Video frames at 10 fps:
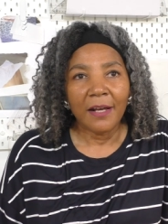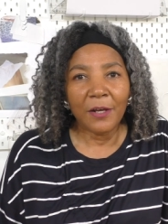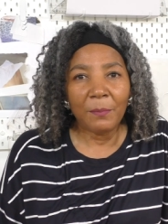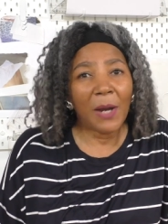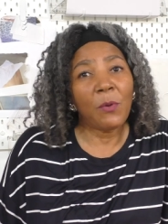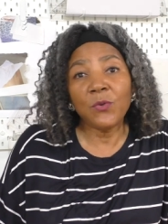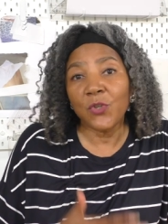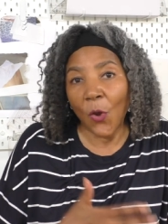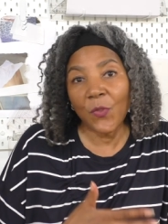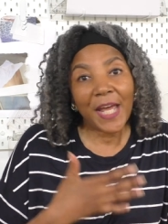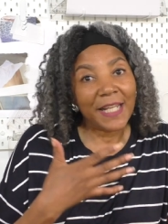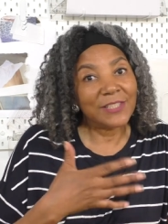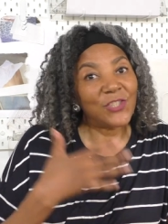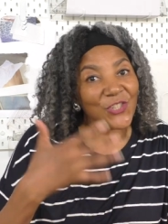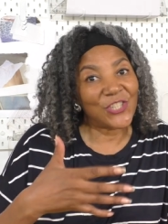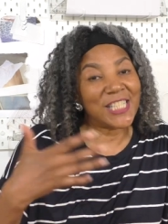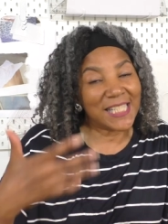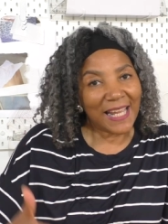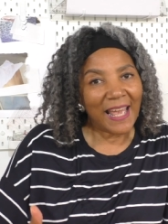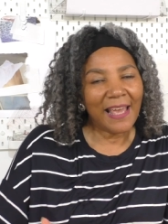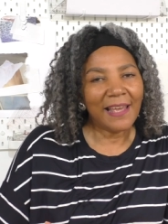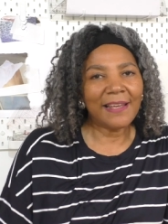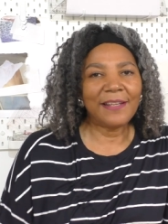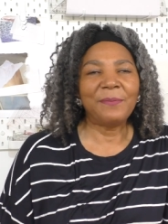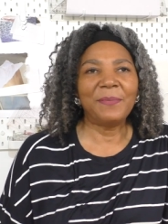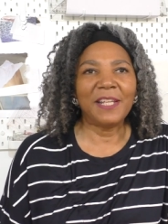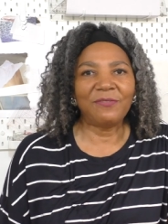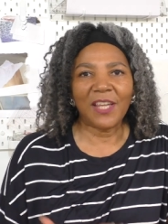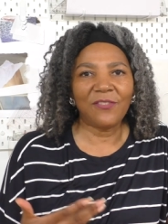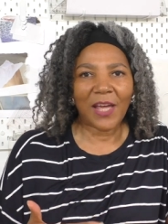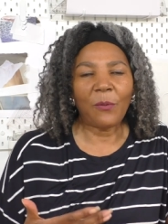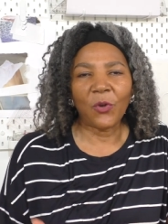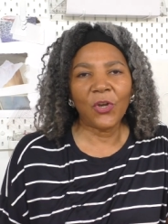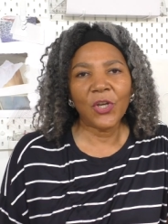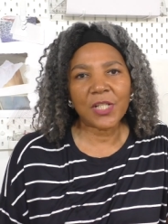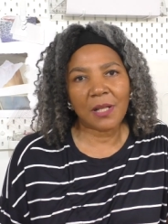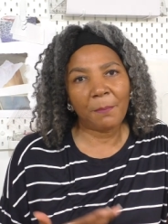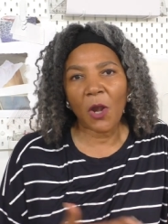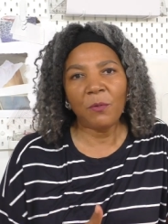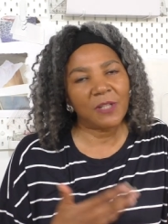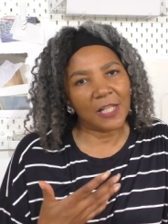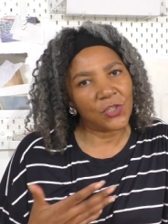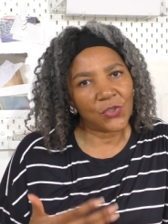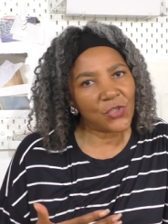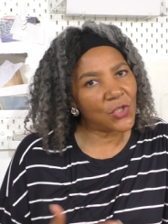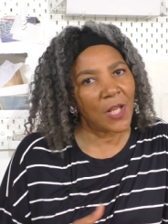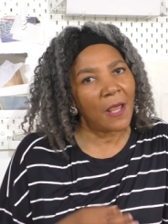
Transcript: um, I won't know that just yet um, if, if that works I'm hoping that it does